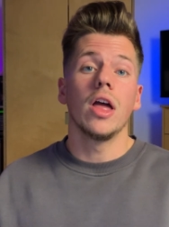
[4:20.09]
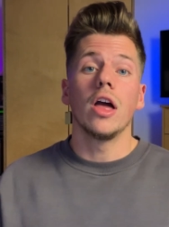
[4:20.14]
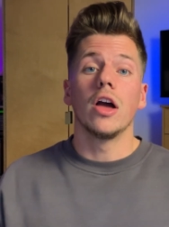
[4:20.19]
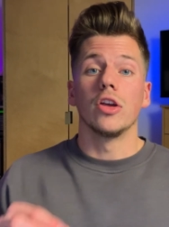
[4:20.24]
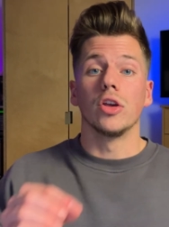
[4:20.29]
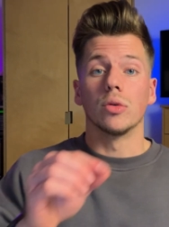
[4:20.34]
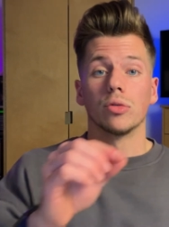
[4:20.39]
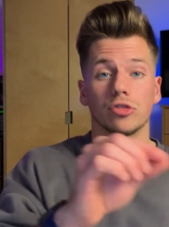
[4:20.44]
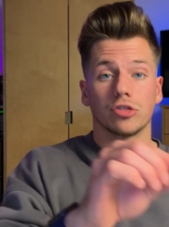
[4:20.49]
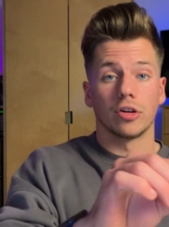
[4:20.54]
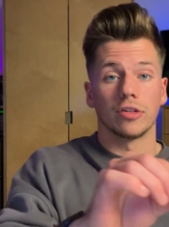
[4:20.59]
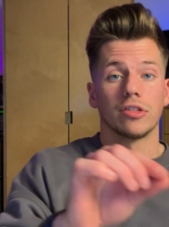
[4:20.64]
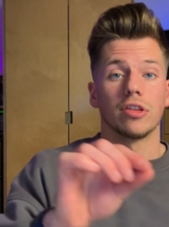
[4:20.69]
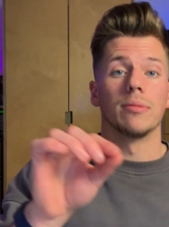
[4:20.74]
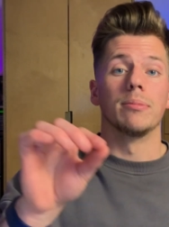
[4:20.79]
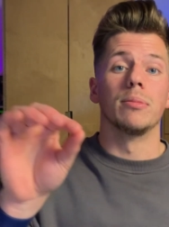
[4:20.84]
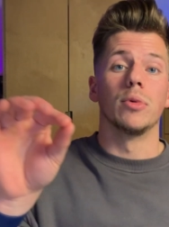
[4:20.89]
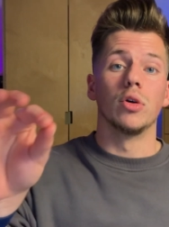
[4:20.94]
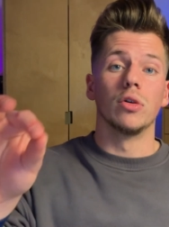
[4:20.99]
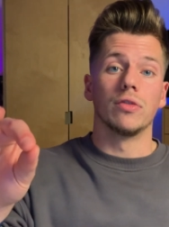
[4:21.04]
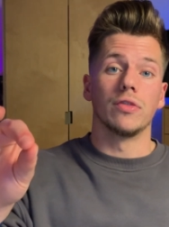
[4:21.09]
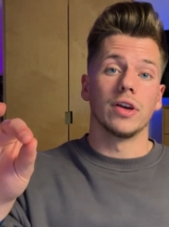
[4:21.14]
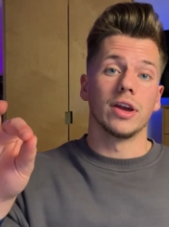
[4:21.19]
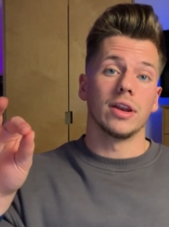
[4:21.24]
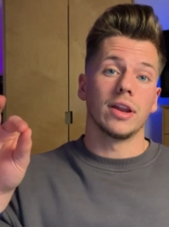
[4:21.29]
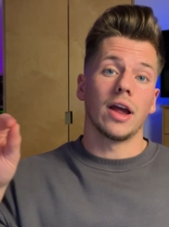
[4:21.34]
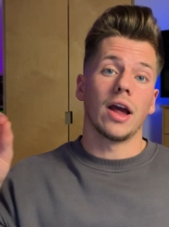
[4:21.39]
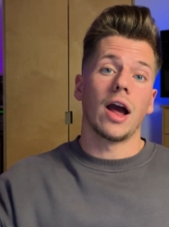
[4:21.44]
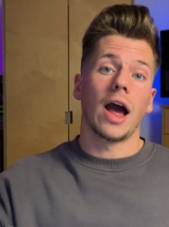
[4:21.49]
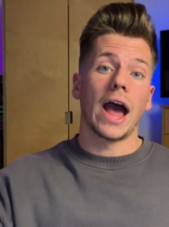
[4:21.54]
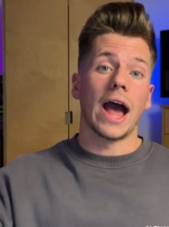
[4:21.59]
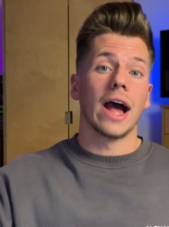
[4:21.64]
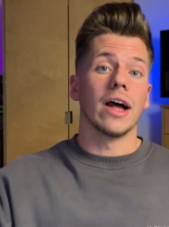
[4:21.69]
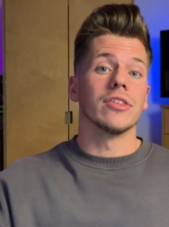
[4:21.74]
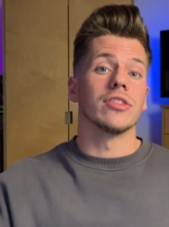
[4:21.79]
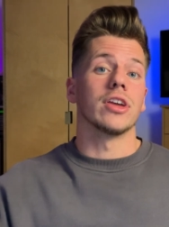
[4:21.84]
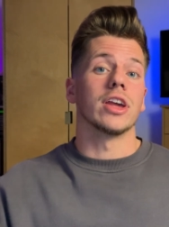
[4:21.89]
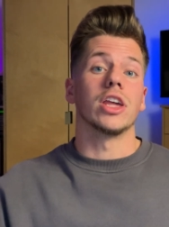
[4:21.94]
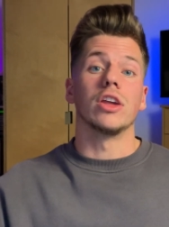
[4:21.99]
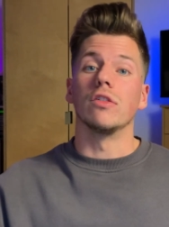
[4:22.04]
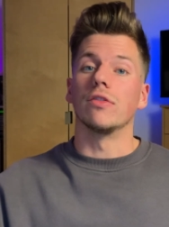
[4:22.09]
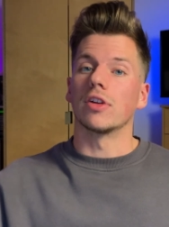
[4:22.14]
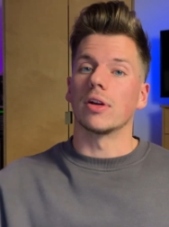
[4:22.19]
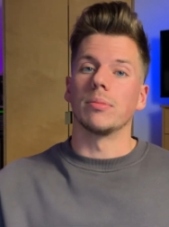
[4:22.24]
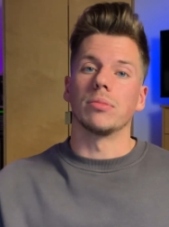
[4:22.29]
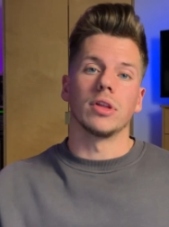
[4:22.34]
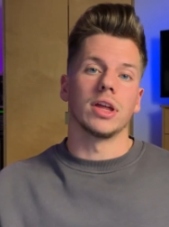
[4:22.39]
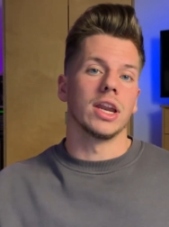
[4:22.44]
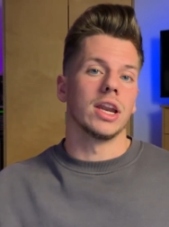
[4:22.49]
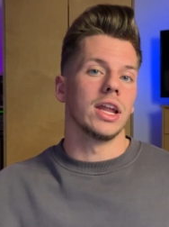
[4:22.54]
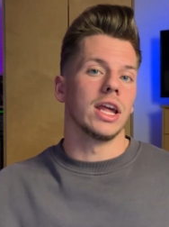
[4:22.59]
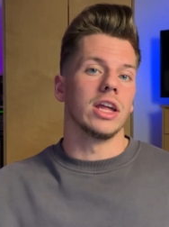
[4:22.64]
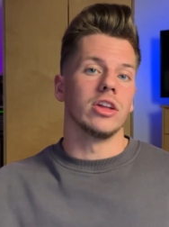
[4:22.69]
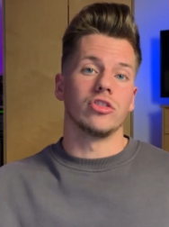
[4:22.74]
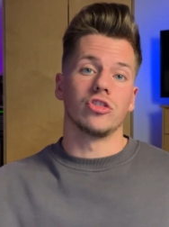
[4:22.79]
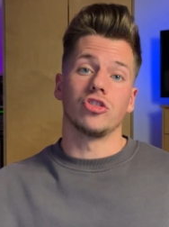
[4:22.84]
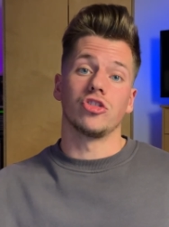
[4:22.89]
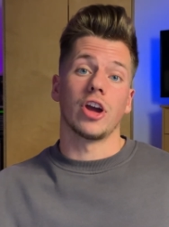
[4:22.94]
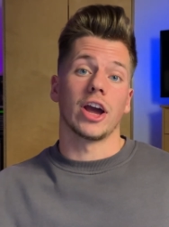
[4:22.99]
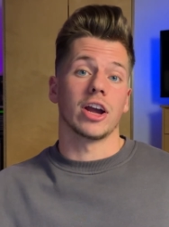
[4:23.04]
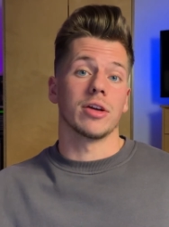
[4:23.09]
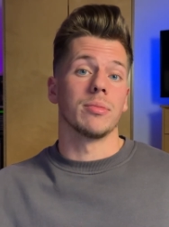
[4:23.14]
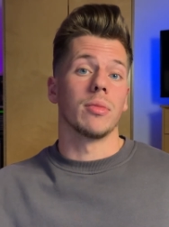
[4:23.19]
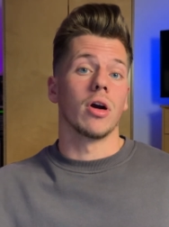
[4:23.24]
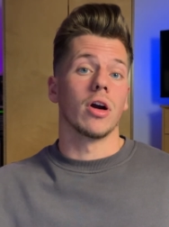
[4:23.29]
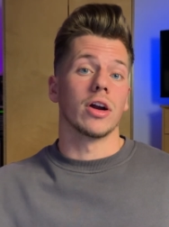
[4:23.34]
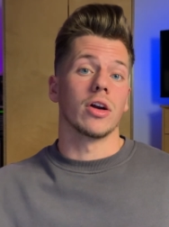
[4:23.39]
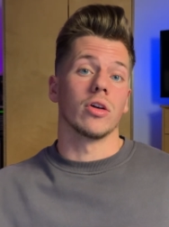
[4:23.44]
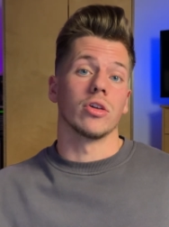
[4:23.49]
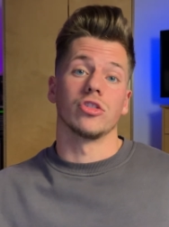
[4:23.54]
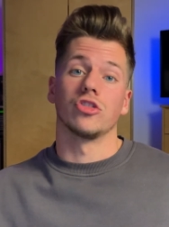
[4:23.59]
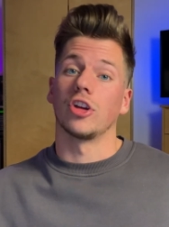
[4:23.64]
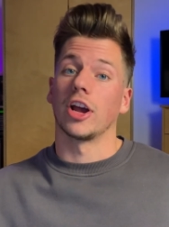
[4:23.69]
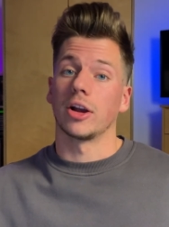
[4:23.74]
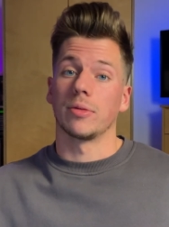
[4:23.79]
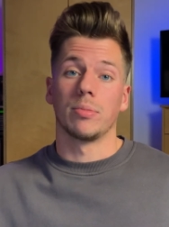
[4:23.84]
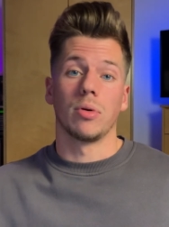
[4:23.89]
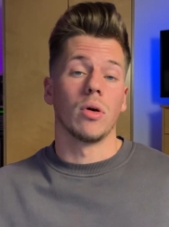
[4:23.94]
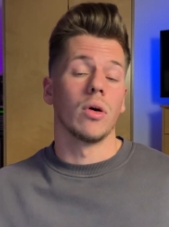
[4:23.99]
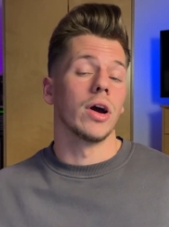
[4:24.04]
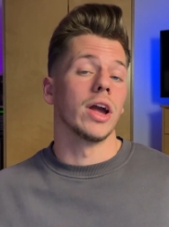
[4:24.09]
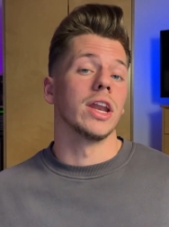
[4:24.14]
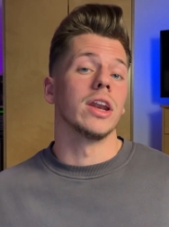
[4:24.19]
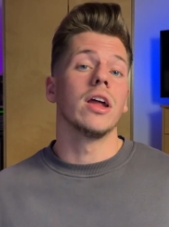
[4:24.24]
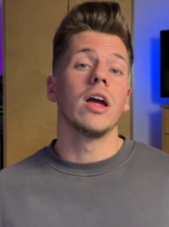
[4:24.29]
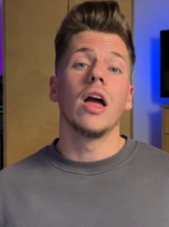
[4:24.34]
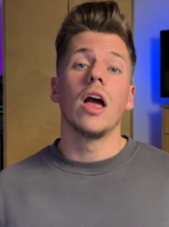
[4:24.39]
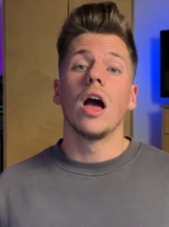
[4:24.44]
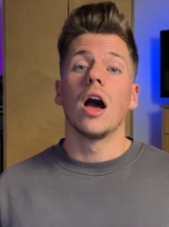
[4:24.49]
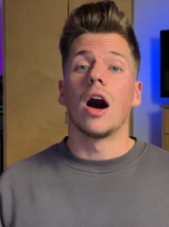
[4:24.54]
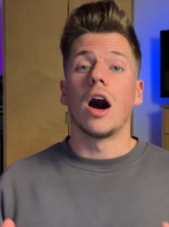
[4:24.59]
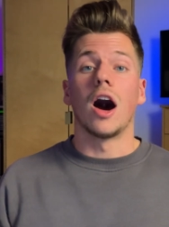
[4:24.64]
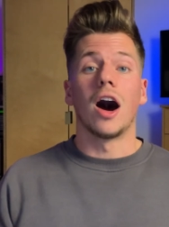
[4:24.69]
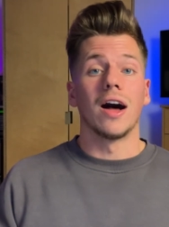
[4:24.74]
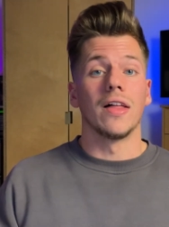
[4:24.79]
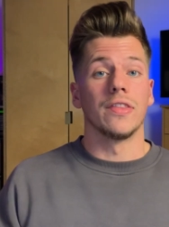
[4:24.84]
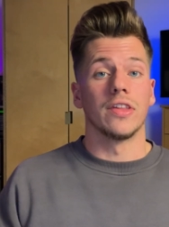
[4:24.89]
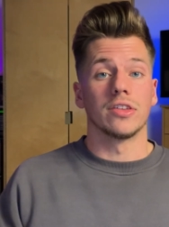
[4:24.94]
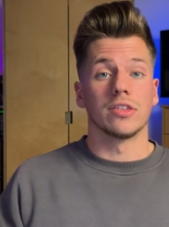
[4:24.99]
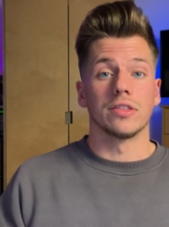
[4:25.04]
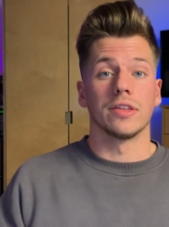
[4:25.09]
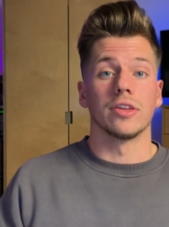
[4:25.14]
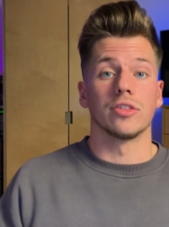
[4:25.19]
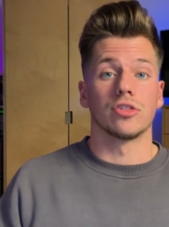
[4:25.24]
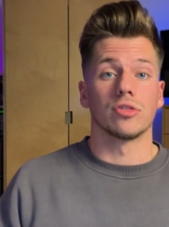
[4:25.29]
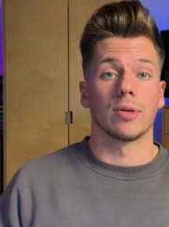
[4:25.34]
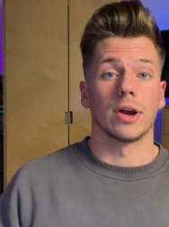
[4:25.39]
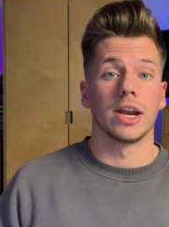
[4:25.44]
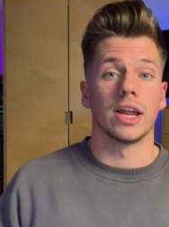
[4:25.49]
you'll start to move it as like you've completed each check mark or checkpoint on this list right